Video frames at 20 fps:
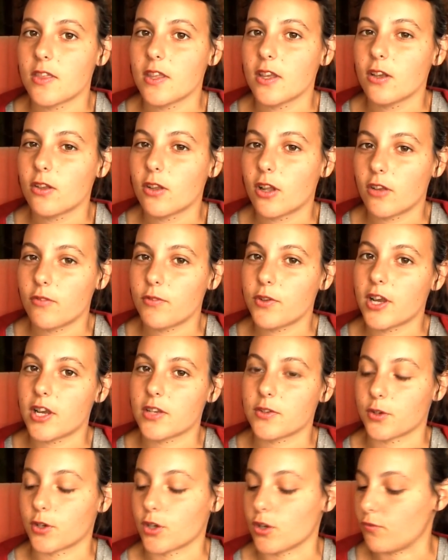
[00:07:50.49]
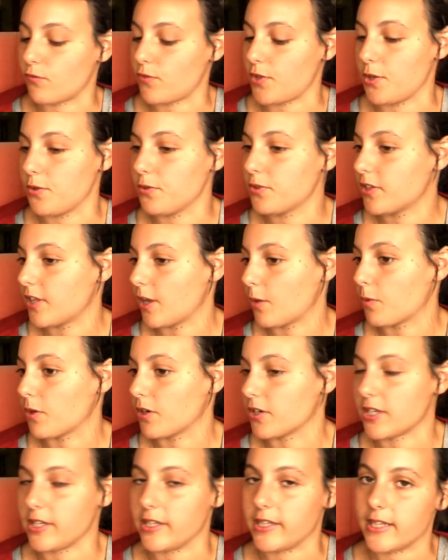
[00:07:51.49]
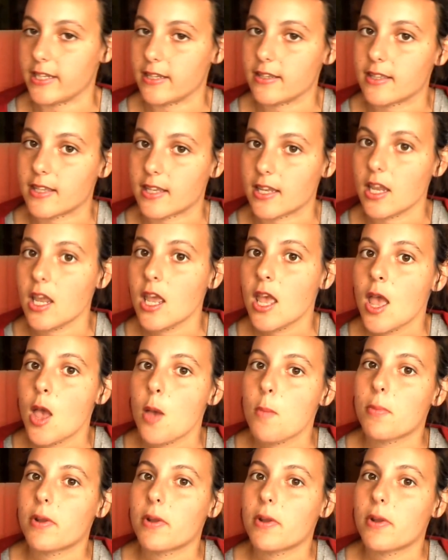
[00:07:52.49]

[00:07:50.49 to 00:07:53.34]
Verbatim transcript: I think a lot of you guys are confused that we're TTC,